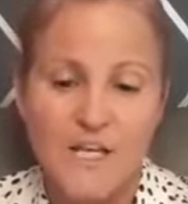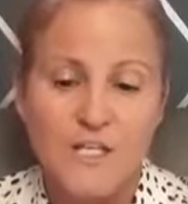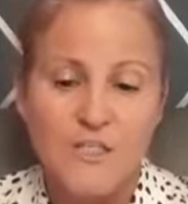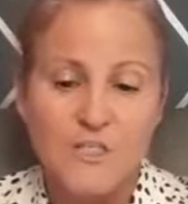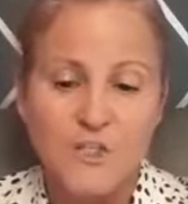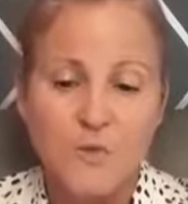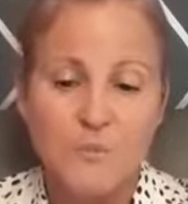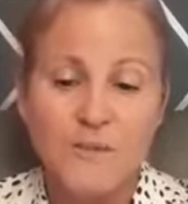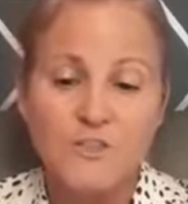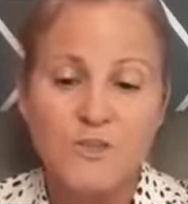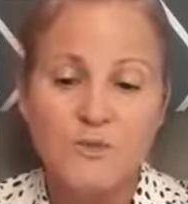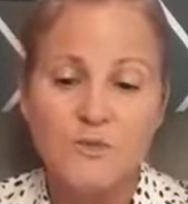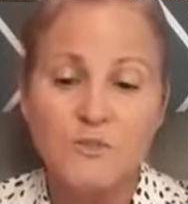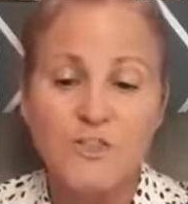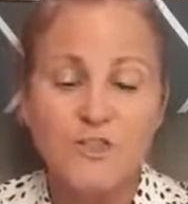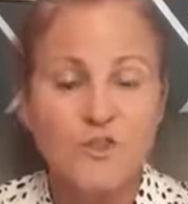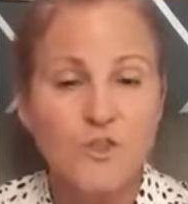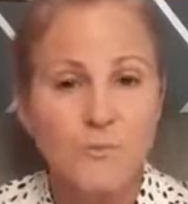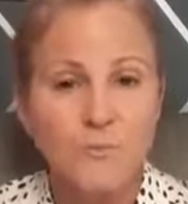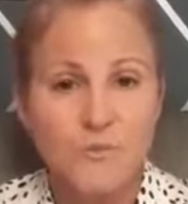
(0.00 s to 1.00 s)
So by doing
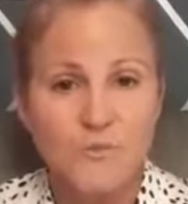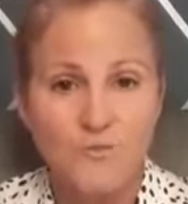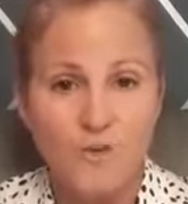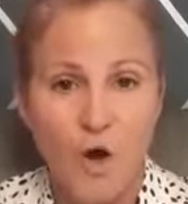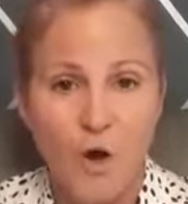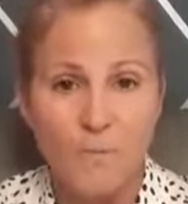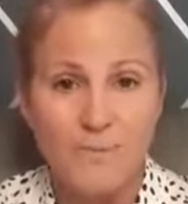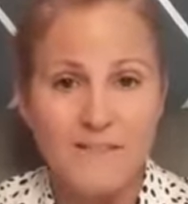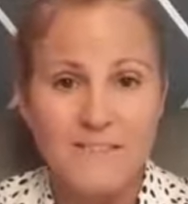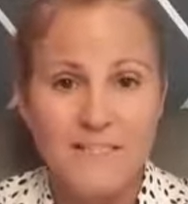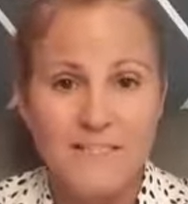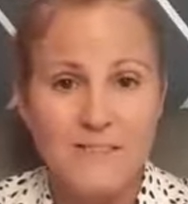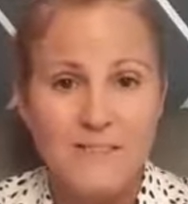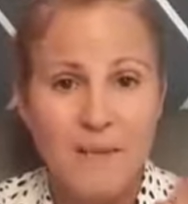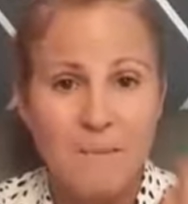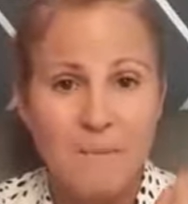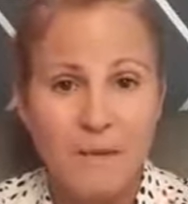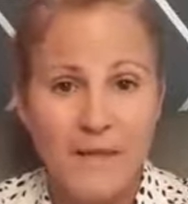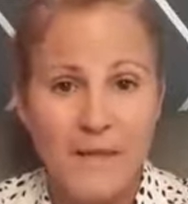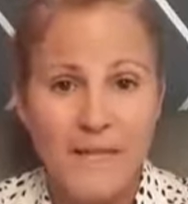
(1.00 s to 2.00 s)
descriptive commenting, they're
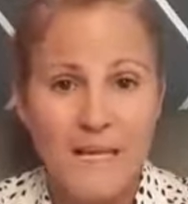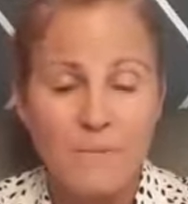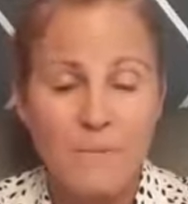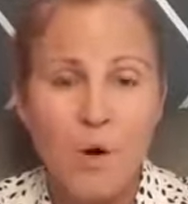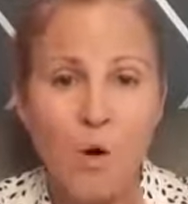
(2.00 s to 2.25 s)
picking up